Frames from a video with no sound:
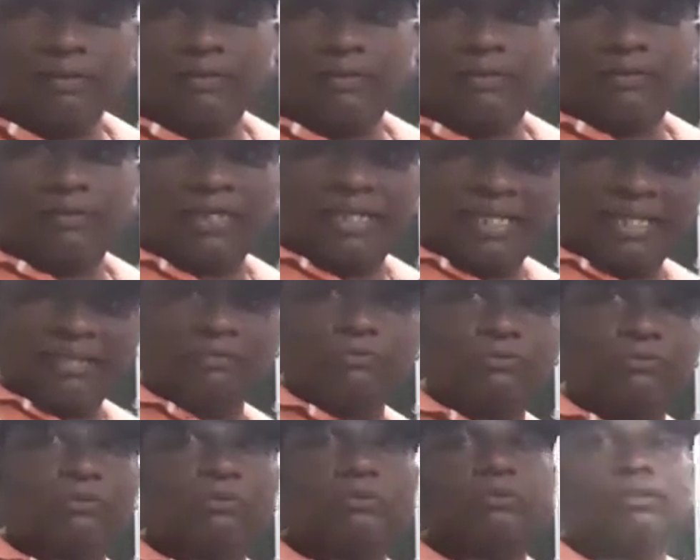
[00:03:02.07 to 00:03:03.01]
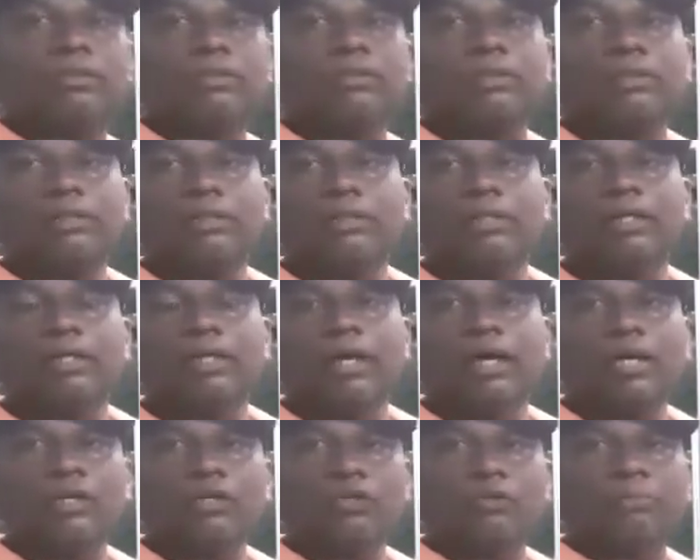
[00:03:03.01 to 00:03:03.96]
leaves, then
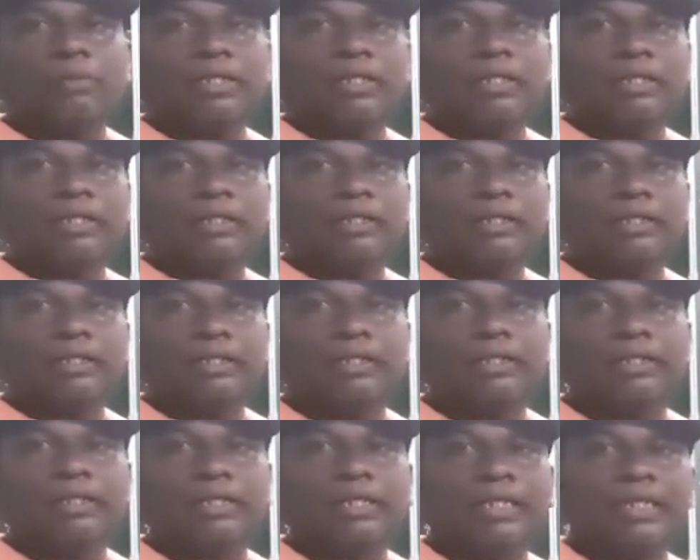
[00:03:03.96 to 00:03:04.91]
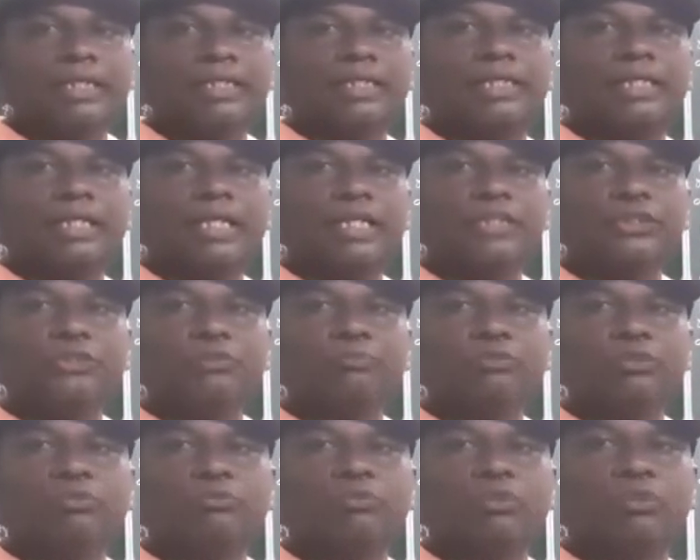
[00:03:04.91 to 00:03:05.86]
automatically it
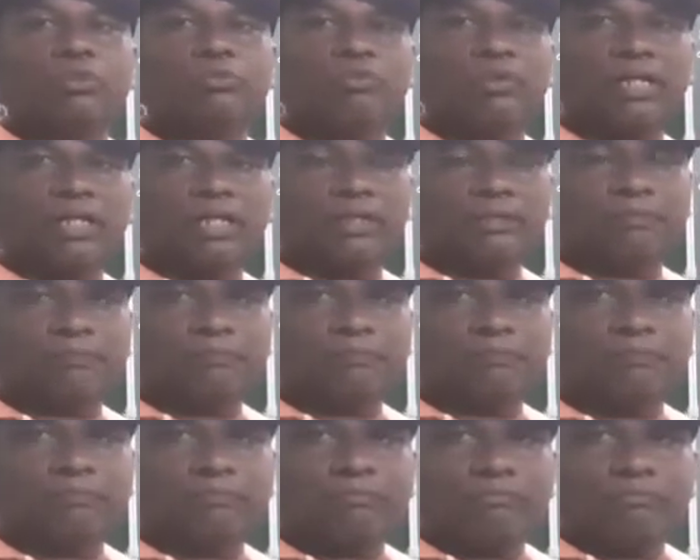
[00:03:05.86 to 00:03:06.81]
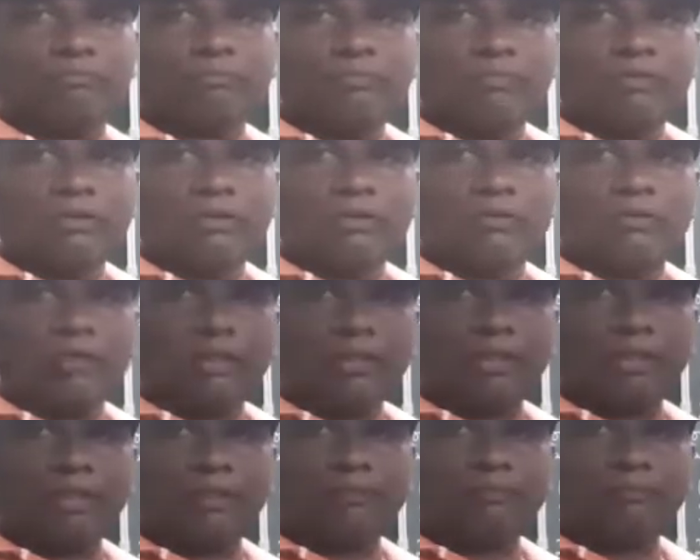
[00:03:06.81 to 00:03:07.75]
consumes more water. Okay,
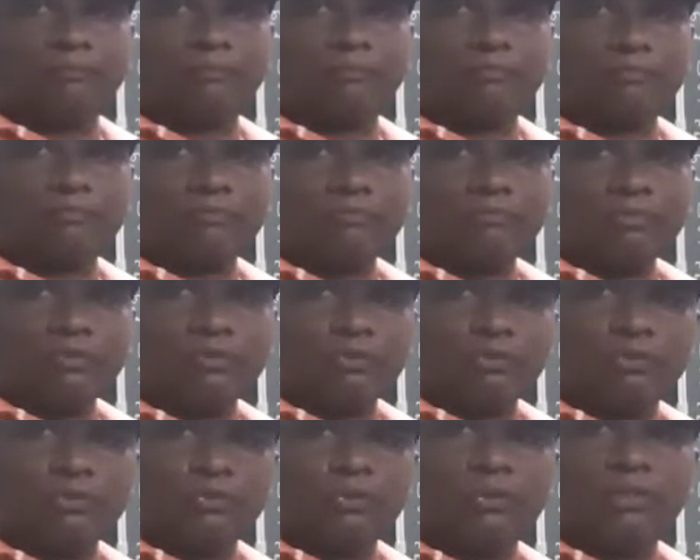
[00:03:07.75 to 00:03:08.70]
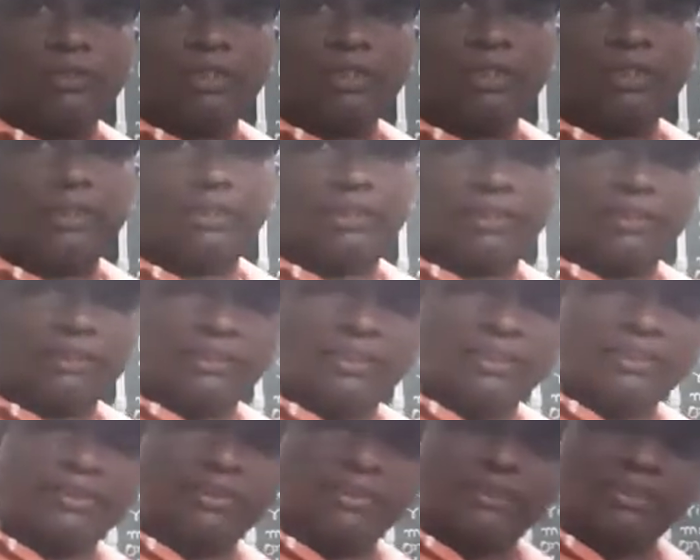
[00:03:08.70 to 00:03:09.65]
now? So that
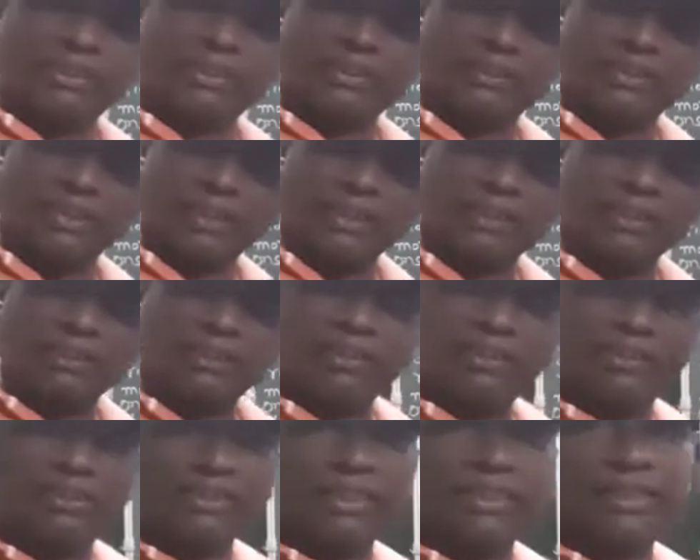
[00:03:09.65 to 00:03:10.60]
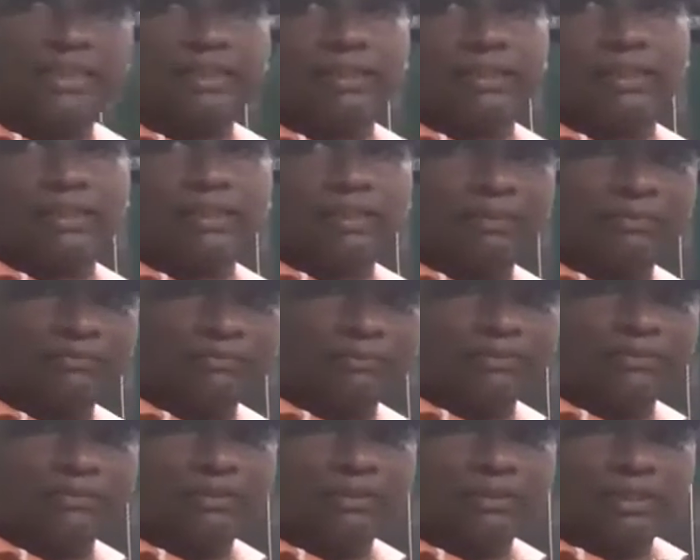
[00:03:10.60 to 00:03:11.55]
these trees are shedding the
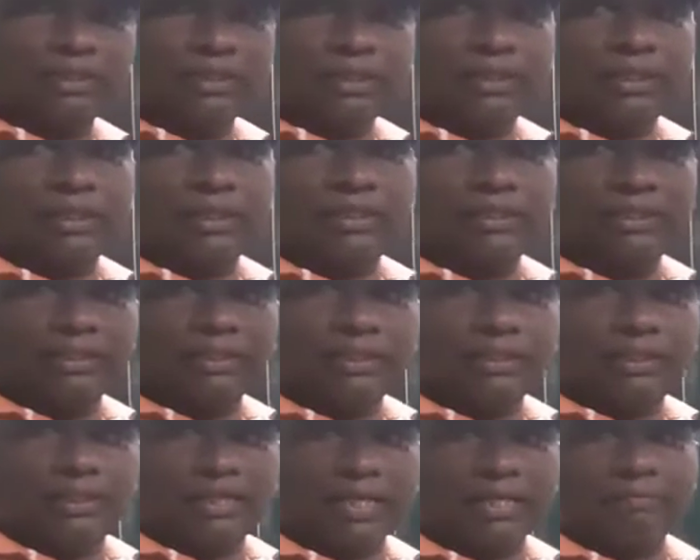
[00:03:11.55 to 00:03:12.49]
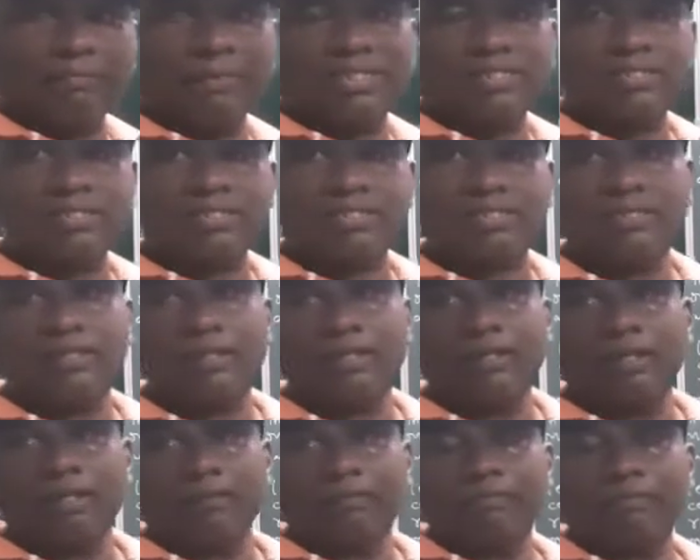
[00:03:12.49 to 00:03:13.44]
leaves in dry months.
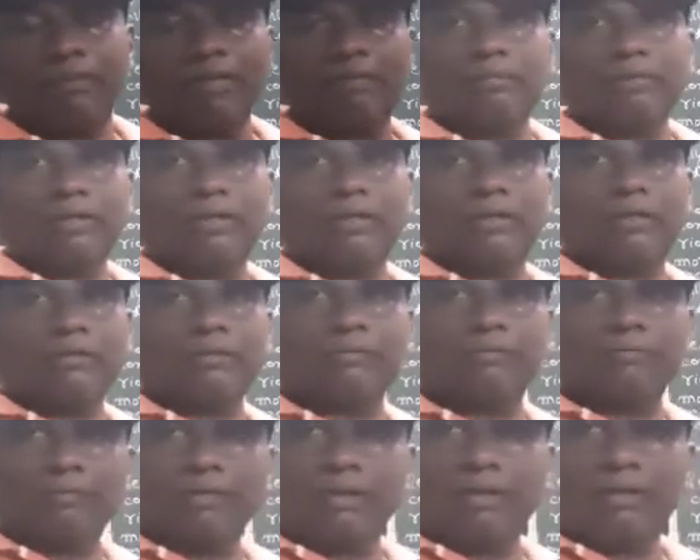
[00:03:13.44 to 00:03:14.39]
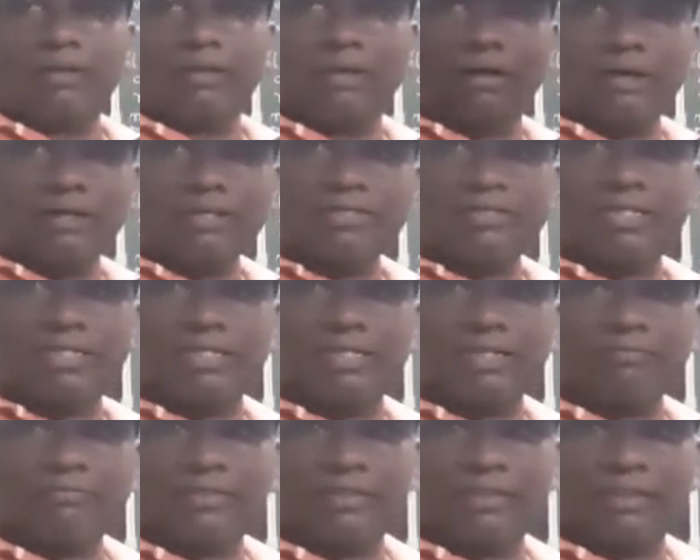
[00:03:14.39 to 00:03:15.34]
Whenever onset
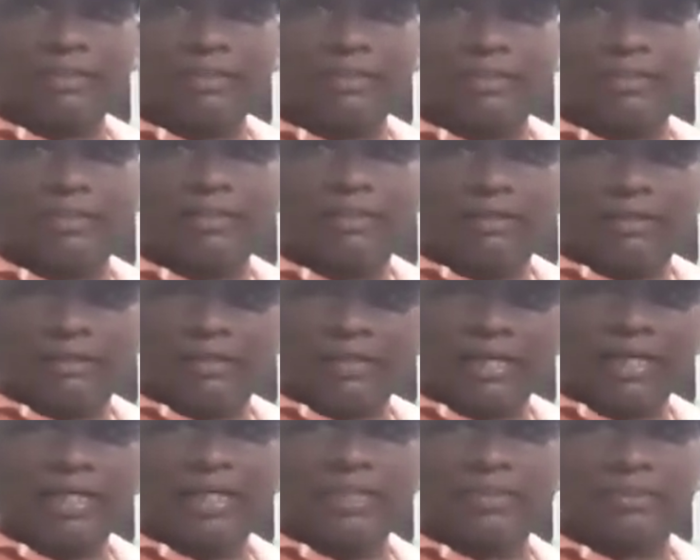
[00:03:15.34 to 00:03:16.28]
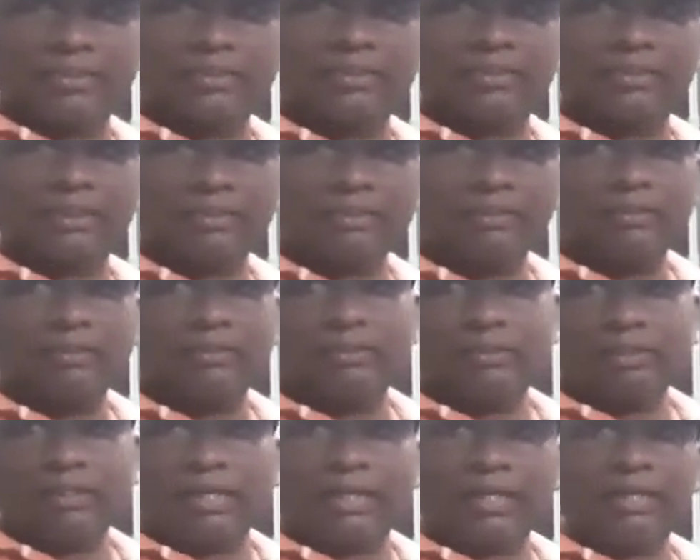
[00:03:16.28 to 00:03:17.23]
of the rainy season,
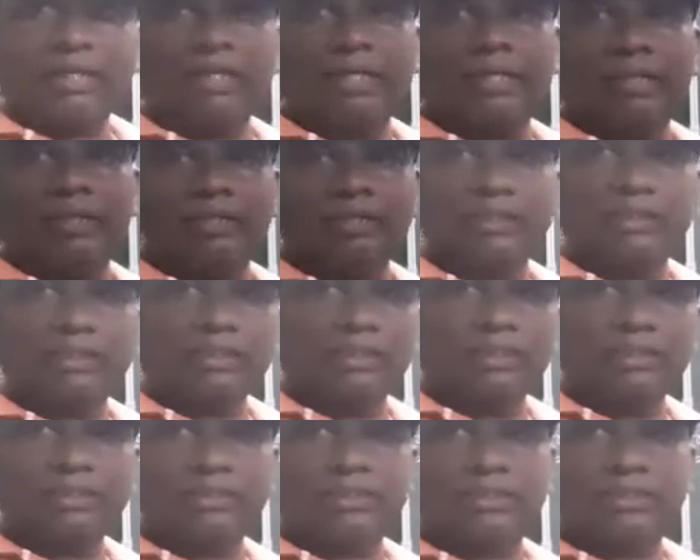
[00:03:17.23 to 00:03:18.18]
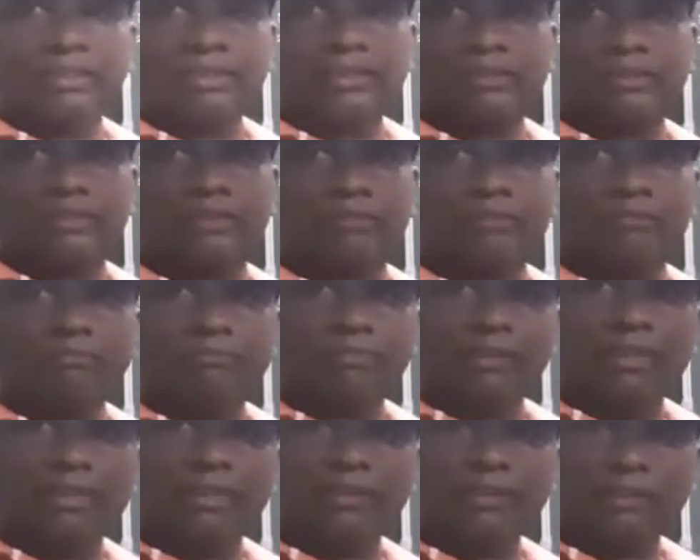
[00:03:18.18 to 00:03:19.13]
again these trees
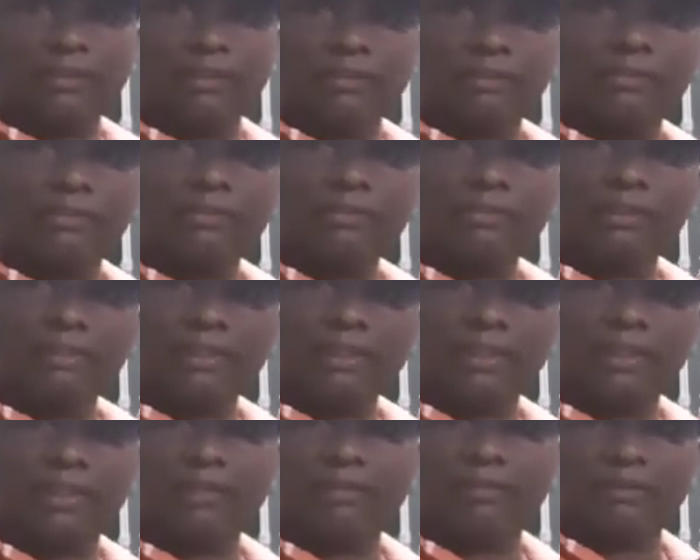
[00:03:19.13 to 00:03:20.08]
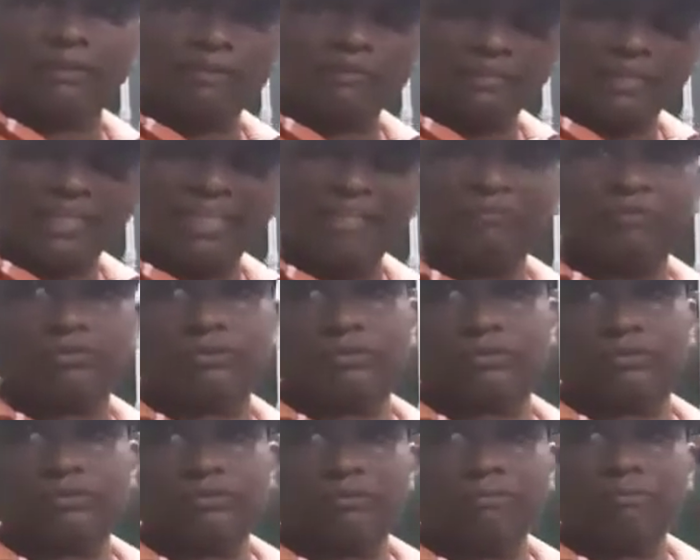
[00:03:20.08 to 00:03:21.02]
bear the leaves.